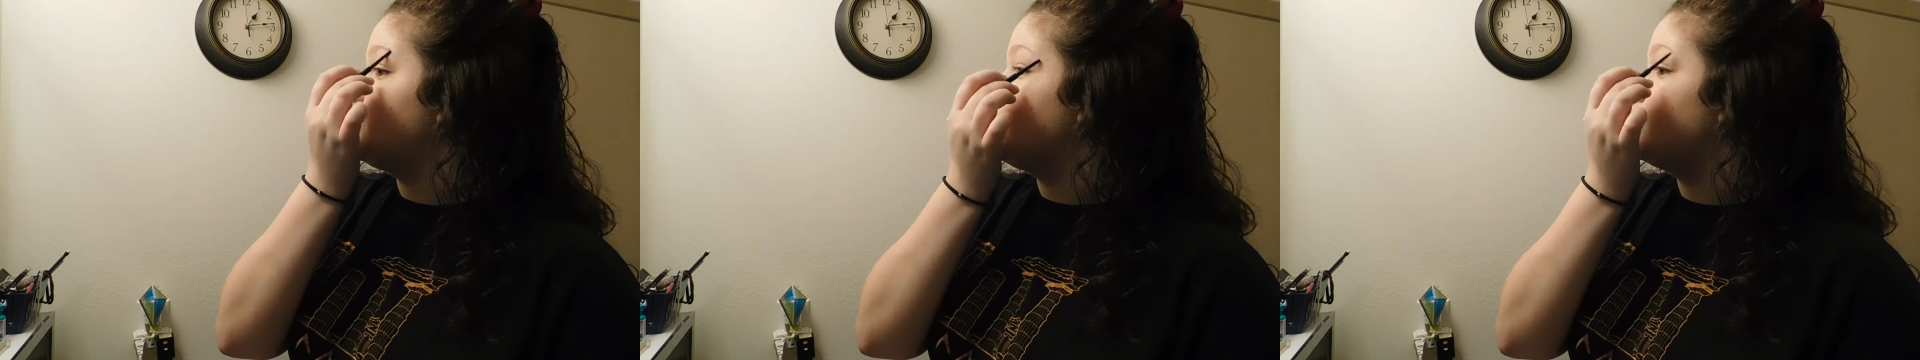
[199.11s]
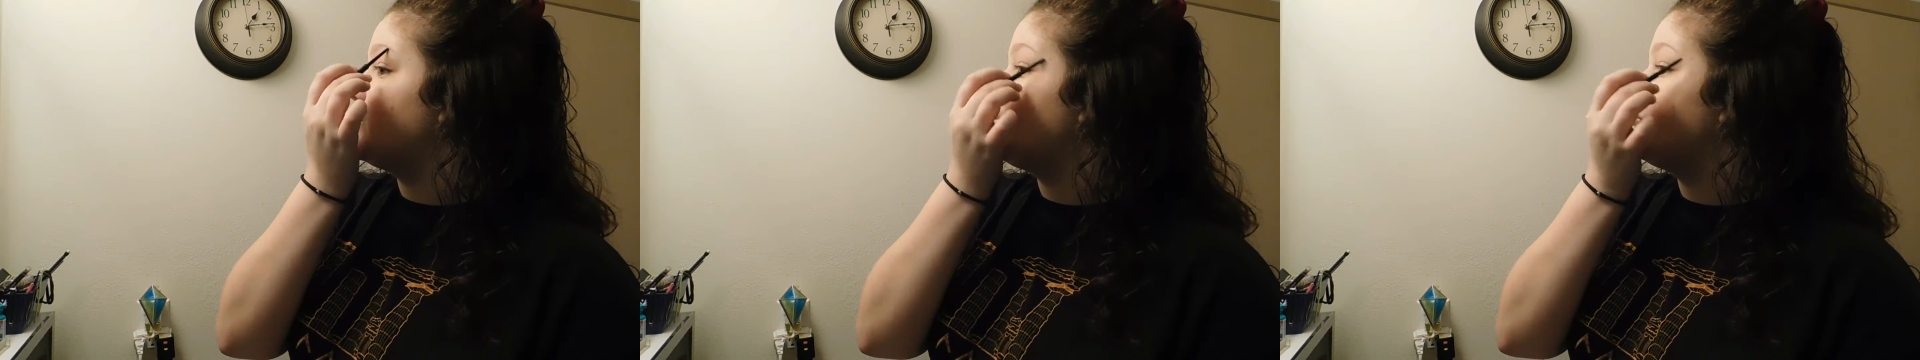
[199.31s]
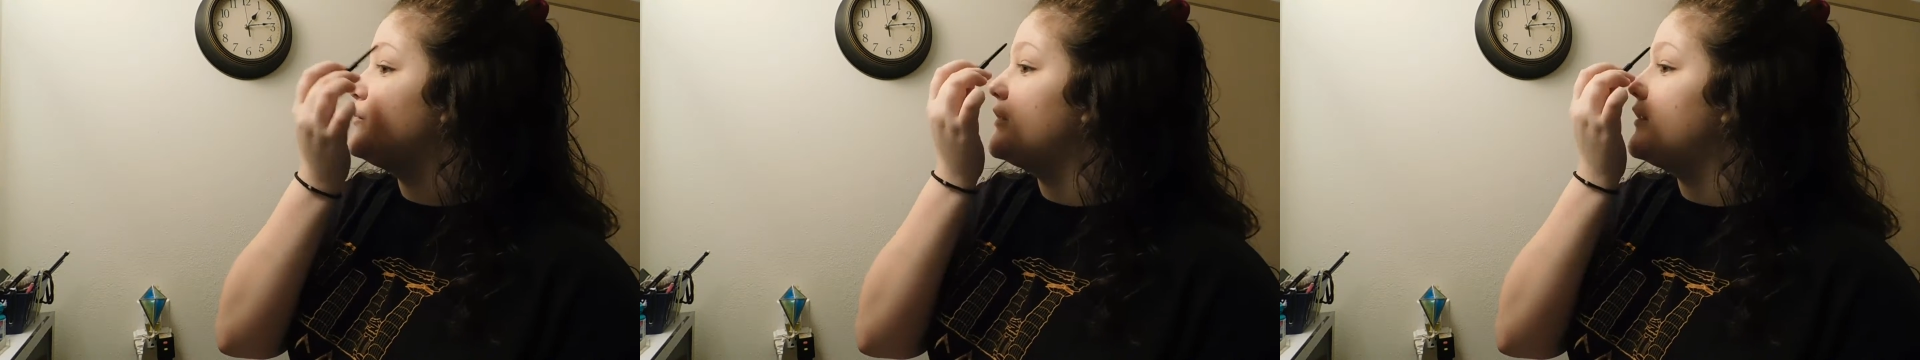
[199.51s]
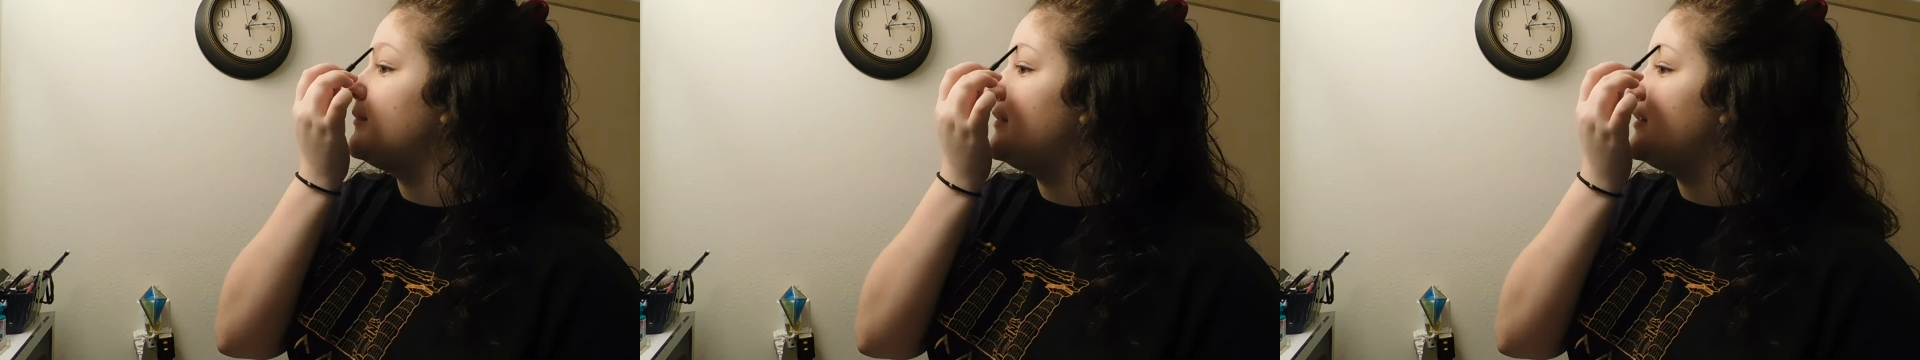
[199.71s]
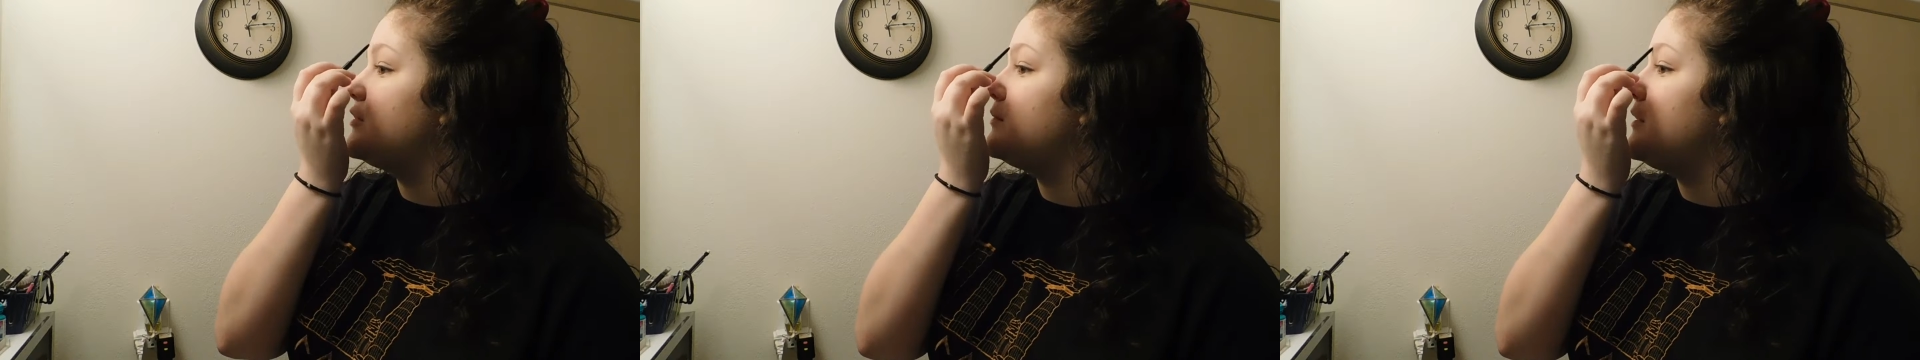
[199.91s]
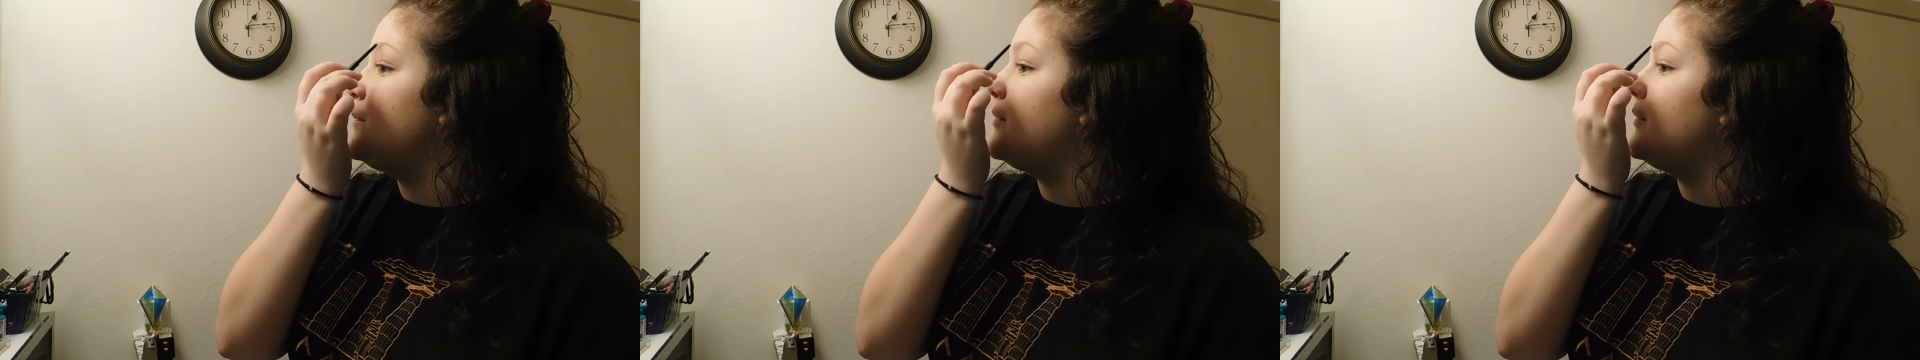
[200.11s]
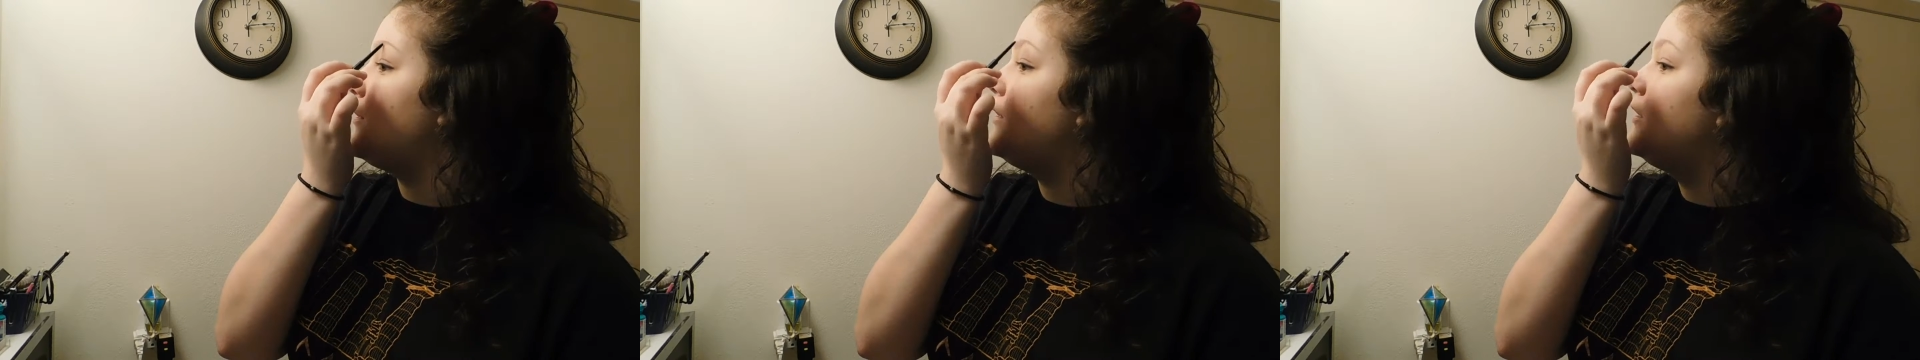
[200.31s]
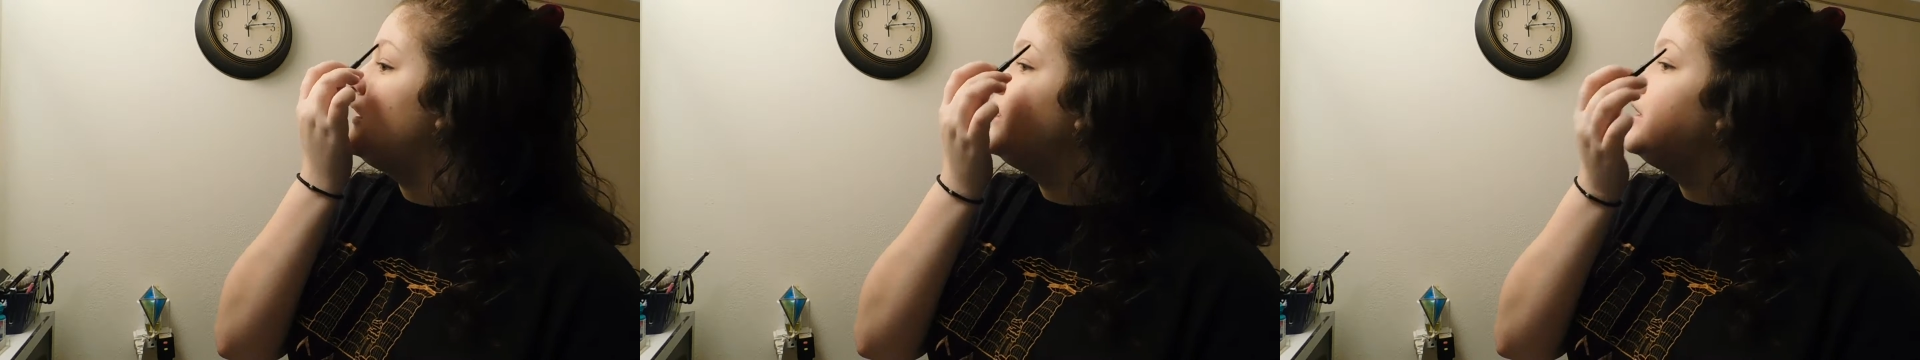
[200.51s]
room with a bunch of
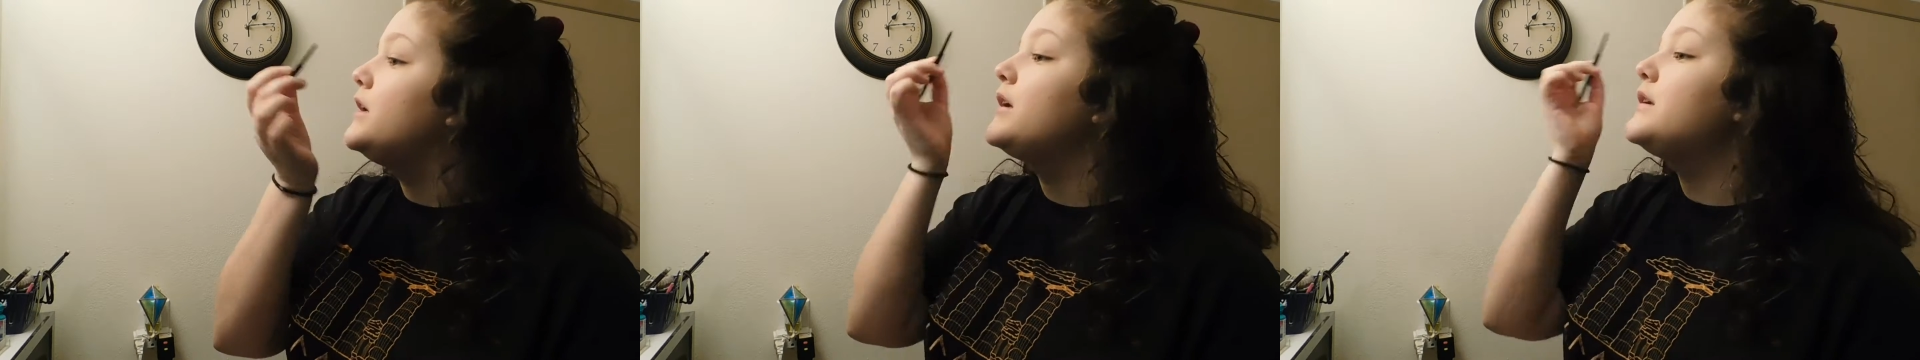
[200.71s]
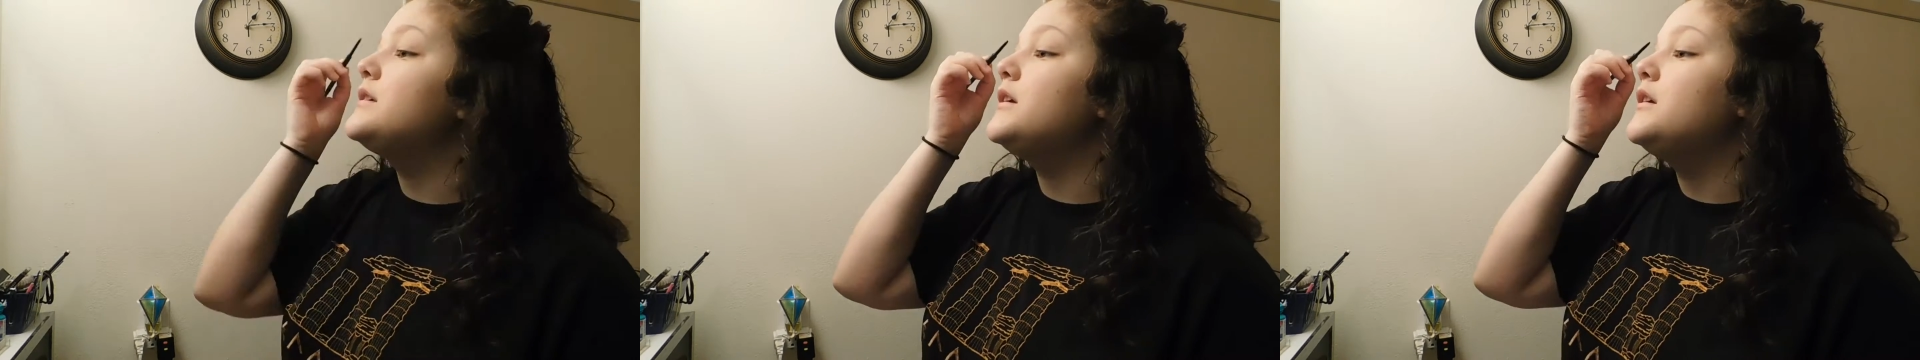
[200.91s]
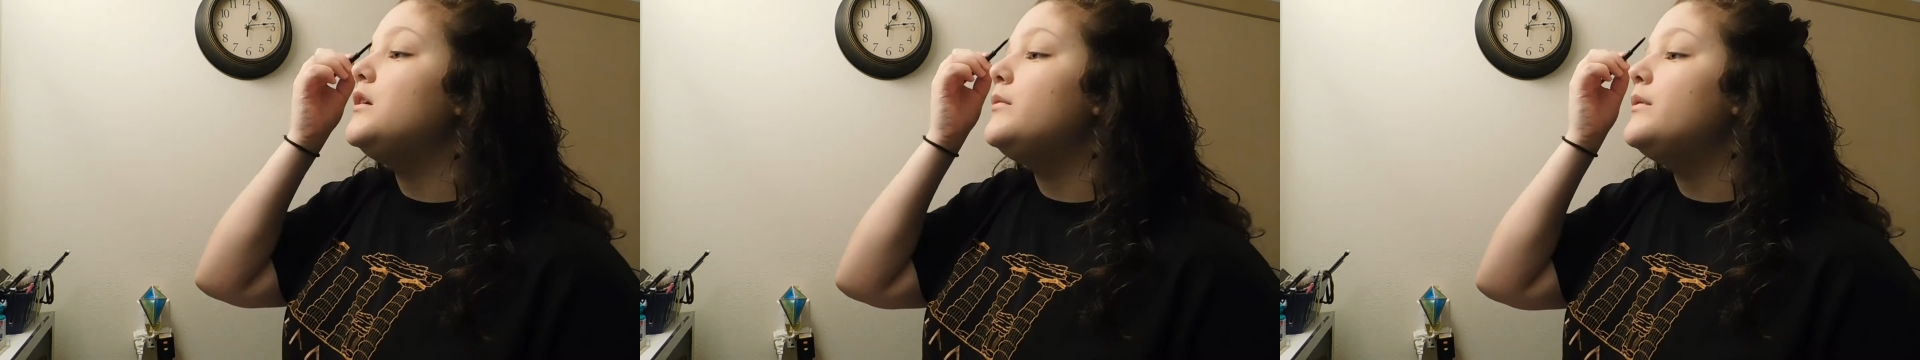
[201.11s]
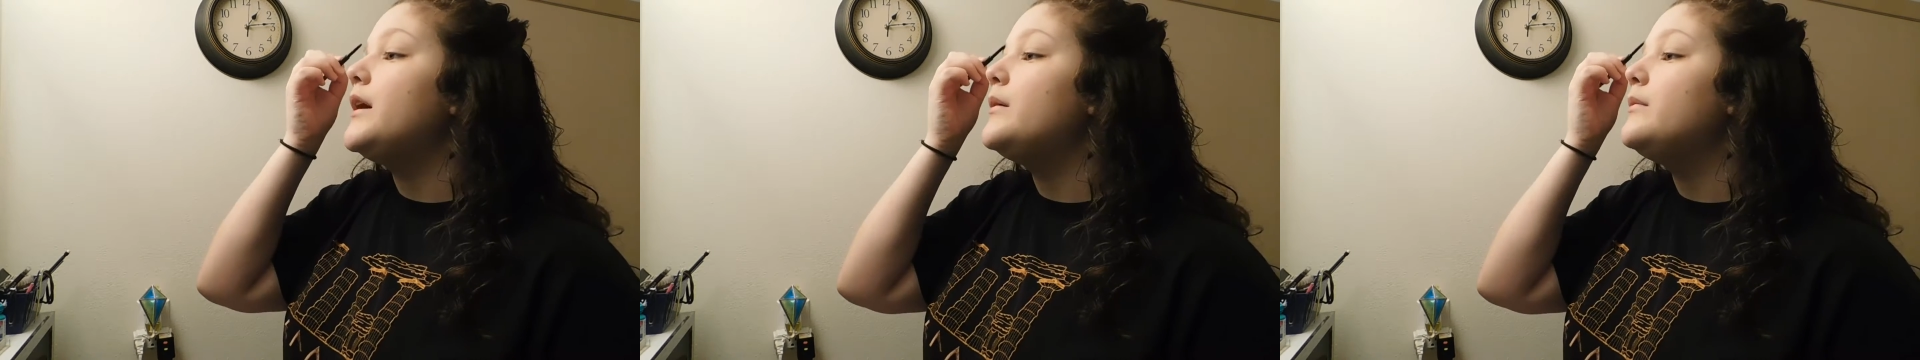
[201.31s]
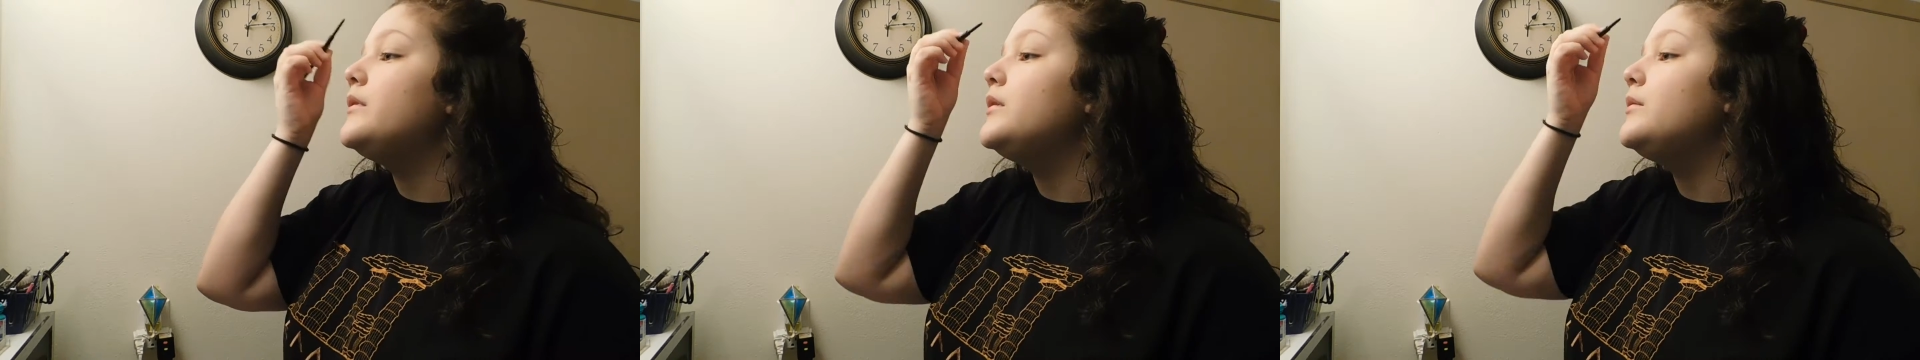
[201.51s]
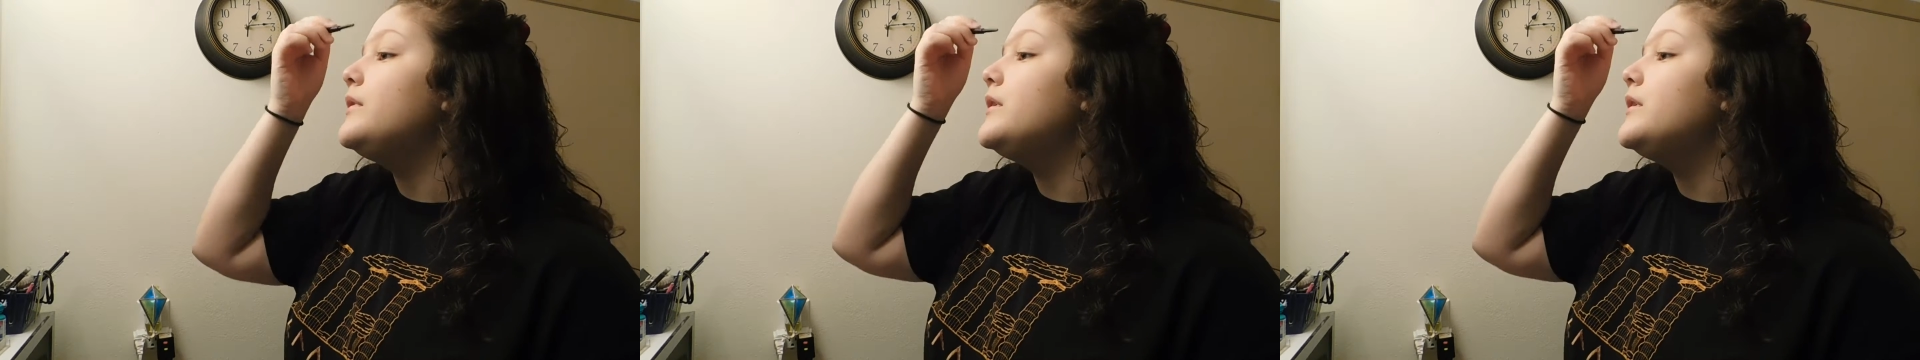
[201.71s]
people. He's like, you know what I really